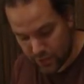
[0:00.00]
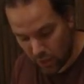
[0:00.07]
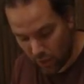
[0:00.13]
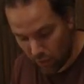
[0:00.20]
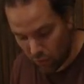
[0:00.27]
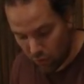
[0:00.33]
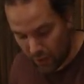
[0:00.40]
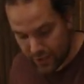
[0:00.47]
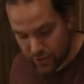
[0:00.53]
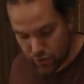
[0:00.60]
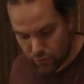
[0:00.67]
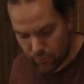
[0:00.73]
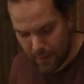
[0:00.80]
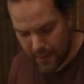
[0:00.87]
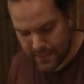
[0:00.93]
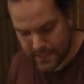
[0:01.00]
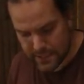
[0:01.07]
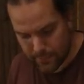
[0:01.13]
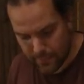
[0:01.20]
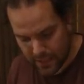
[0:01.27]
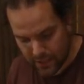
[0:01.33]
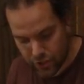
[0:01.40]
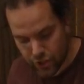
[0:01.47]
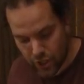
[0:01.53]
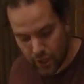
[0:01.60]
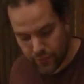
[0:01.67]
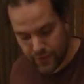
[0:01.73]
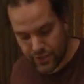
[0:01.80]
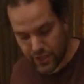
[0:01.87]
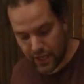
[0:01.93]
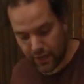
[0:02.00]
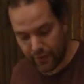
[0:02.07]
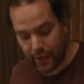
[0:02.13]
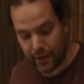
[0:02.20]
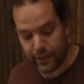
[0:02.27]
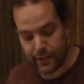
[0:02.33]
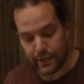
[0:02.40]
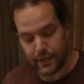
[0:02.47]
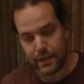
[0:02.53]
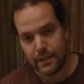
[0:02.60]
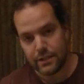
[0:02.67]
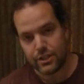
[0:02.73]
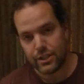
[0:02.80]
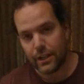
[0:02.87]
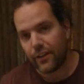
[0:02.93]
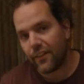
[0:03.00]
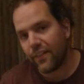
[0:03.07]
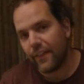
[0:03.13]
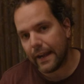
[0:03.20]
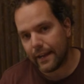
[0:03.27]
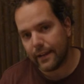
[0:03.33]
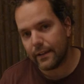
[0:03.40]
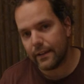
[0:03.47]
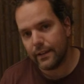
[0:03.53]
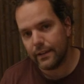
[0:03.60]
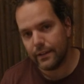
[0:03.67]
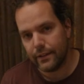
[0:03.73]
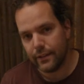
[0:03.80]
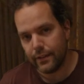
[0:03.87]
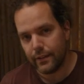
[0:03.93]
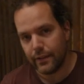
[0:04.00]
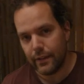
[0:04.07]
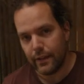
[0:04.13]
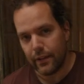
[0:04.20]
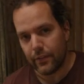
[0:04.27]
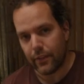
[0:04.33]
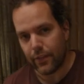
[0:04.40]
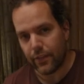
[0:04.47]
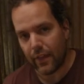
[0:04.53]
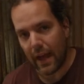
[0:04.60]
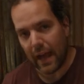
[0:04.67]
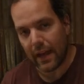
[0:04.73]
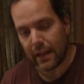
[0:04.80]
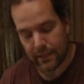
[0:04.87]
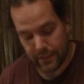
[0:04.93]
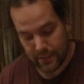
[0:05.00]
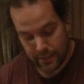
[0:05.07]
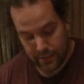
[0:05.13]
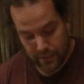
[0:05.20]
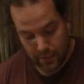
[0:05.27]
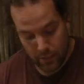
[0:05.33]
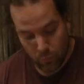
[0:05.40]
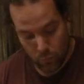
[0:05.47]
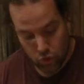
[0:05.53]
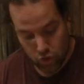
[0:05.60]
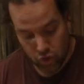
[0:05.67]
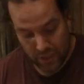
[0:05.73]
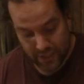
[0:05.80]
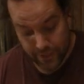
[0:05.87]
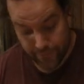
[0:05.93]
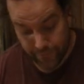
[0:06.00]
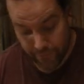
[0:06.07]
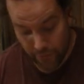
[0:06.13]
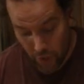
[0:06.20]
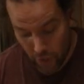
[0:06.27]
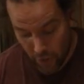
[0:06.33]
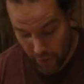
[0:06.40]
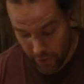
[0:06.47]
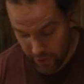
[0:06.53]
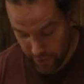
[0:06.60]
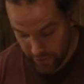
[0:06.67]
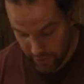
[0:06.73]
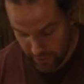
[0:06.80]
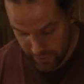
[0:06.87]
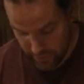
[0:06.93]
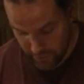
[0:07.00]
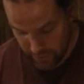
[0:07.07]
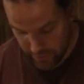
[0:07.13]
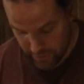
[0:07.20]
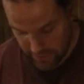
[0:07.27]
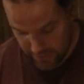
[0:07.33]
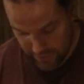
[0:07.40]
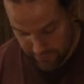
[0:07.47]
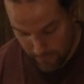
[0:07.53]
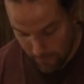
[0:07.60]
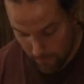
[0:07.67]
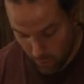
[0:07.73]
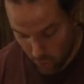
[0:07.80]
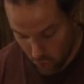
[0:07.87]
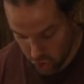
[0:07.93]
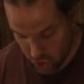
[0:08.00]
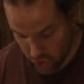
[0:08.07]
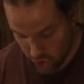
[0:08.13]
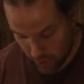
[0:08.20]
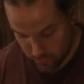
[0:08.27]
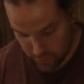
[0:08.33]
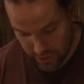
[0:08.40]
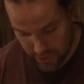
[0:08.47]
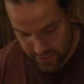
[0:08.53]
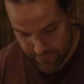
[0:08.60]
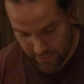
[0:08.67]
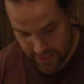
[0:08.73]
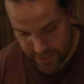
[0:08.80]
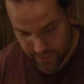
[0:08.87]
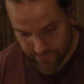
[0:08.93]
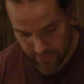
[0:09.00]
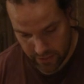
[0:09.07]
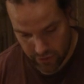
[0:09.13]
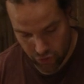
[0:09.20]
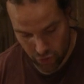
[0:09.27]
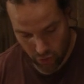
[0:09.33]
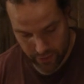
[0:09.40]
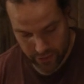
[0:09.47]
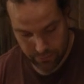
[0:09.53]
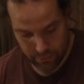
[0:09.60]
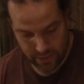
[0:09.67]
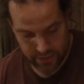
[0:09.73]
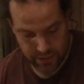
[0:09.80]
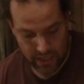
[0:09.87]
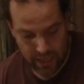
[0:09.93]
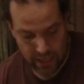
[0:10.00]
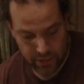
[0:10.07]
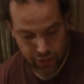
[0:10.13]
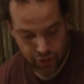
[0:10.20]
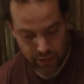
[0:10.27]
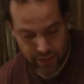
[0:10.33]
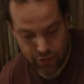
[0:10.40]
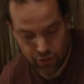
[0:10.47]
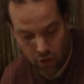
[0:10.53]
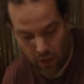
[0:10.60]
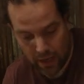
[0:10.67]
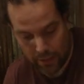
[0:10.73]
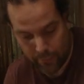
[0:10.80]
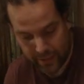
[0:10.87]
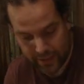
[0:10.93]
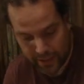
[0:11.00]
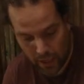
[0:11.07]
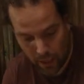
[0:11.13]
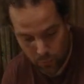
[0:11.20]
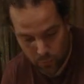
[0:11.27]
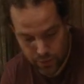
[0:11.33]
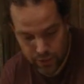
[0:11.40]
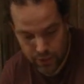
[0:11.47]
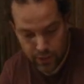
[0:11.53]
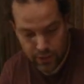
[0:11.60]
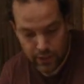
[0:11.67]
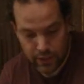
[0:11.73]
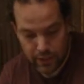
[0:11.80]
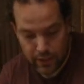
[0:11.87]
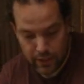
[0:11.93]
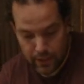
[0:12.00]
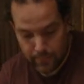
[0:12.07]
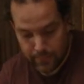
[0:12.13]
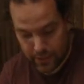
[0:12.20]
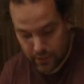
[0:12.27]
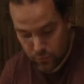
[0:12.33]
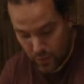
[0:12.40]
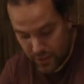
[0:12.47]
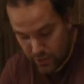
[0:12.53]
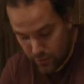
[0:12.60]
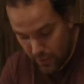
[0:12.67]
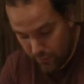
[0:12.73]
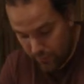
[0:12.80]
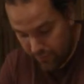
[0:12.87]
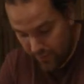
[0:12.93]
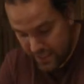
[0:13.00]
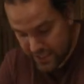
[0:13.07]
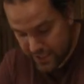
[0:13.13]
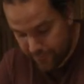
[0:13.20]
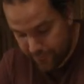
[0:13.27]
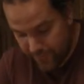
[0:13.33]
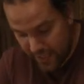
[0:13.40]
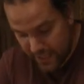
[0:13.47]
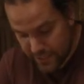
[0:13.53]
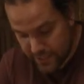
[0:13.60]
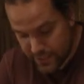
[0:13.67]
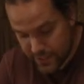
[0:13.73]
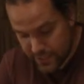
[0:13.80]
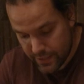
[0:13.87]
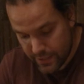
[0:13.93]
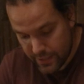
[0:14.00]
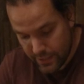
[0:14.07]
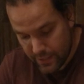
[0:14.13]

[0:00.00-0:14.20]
to long grain, tremendous amount of surface area. So you'd think that that will transfer even more so to these face-to-face -face joints, but that's actually not how it goes. Because when you go face-to-face, face to face